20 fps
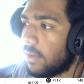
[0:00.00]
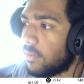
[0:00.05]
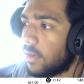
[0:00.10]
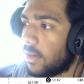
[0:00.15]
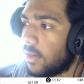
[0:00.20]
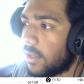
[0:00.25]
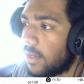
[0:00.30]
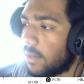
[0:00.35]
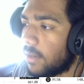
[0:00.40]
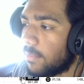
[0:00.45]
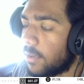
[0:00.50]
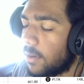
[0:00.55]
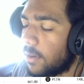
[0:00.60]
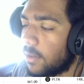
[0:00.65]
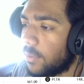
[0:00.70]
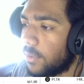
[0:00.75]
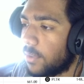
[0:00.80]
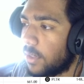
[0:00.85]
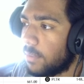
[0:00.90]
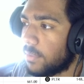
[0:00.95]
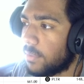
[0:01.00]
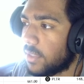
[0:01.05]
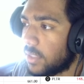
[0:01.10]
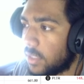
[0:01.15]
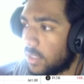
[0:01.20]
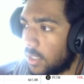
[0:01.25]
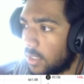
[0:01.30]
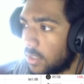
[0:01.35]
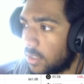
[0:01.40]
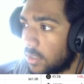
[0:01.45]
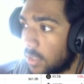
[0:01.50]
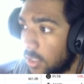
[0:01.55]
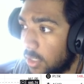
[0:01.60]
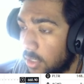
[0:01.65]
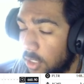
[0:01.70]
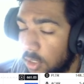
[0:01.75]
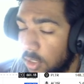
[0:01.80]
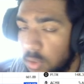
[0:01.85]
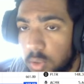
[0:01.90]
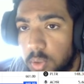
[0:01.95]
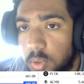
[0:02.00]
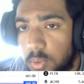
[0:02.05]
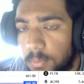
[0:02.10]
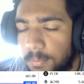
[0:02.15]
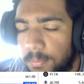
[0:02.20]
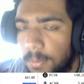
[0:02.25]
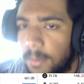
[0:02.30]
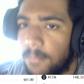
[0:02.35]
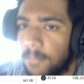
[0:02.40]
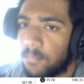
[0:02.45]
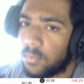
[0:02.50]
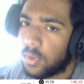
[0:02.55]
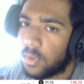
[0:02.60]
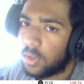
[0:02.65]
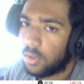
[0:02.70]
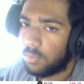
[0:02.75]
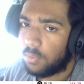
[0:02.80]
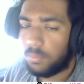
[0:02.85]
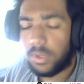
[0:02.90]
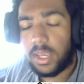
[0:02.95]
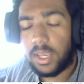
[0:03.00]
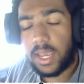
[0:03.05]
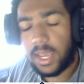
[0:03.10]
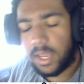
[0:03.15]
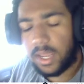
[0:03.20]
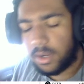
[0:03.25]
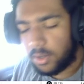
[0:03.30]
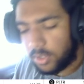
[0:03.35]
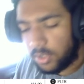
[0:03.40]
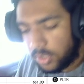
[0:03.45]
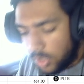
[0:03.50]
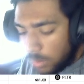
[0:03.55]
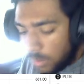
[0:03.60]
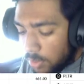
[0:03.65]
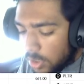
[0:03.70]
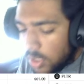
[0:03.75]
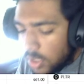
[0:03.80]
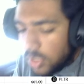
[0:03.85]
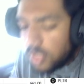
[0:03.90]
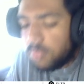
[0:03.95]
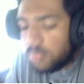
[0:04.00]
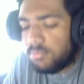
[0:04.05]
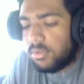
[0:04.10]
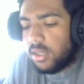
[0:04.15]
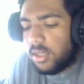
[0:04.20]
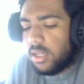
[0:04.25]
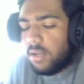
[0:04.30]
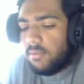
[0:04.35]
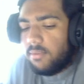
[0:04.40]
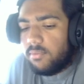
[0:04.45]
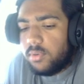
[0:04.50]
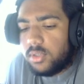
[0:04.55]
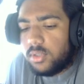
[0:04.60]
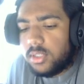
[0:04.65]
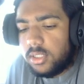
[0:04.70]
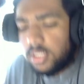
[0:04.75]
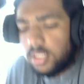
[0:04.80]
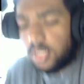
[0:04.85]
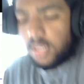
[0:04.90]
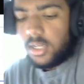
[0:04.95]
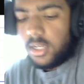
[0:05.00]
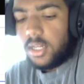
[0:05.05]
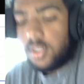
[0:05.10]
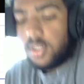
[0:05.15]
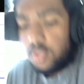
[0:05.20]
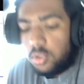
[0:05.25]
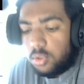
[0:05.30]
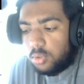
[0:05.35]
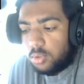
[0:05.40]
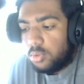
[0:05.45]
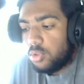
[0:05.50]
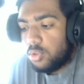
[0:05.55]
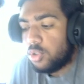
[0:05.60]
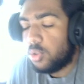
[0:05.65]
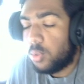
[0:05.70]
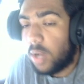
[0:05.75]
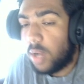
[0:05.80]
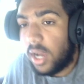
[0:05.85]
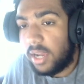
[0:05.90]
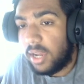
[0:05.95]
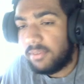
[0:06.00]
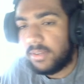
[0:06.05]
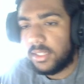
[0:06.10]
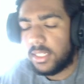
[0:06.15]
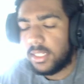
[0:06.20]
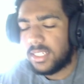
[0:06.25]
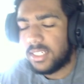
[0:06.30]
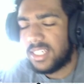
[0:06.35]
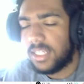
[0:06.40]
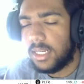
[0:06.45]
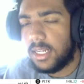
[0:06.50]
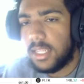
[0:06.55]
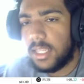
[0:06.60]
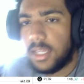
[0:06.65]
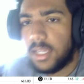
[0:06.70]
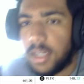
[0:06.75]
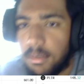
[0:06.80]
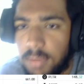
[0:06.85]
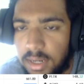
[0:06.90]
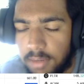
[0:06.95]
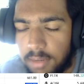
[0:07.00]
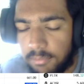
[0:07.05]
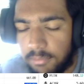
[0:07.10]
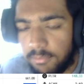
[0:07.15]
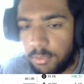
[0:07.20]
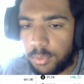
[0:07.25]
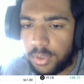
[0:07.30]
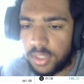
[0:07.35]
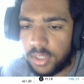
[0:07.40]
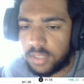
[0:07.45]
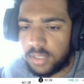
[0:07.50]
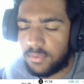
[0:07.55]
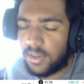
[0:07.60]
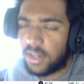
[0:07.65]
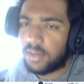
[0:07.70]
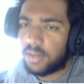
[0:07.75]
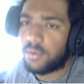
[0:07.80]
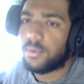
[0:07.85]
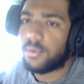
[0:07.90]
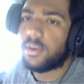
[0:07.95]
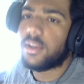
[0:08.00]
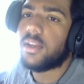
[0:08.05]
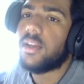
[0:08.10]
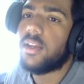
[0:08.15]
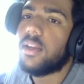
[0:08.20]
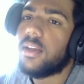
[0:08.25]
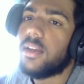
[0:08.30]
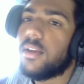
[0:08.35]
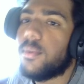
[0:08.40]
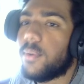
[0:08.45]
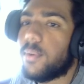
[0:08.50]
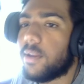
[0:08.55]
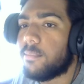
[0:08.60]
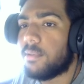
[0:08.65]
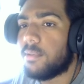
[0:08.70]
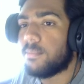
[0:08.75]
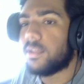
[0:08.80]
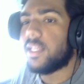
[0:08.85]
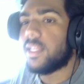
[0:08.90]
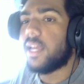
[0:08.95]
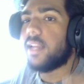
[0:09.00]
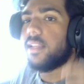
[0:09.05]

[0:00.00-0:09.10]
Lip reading: on it coming all the way up to 662. We had our assumptions, but unfortunately not due to high volatility coming out of Forex Factory. What I mean by that